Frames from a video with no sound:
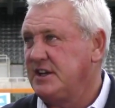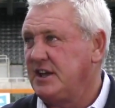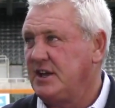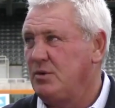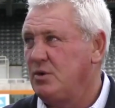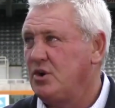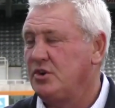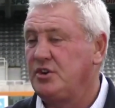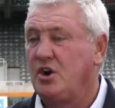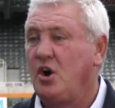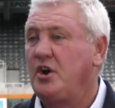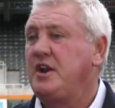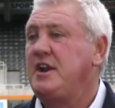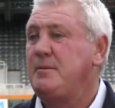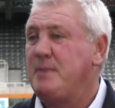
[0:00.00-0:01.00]
You know, we couldn't have
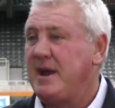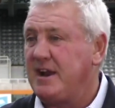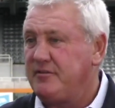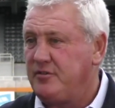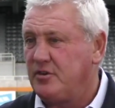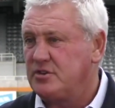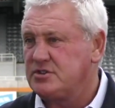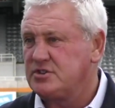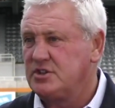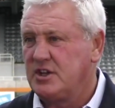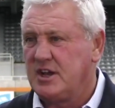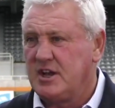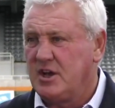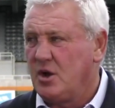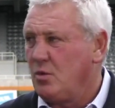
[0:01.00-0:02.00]
gone any better for us.
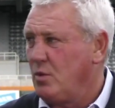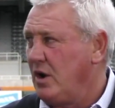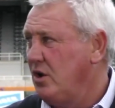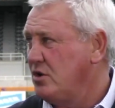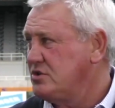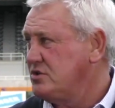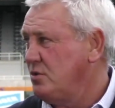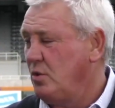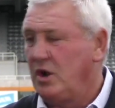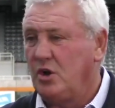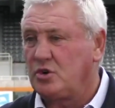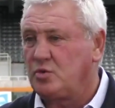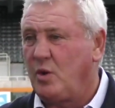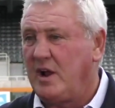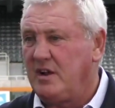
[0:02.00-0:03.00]
We
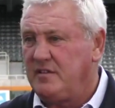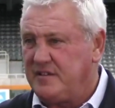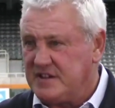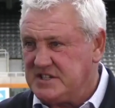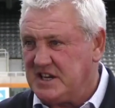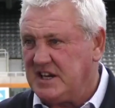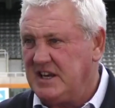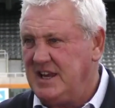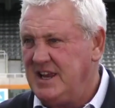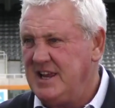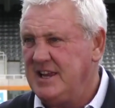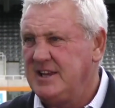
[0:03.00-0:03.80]
looked well physically.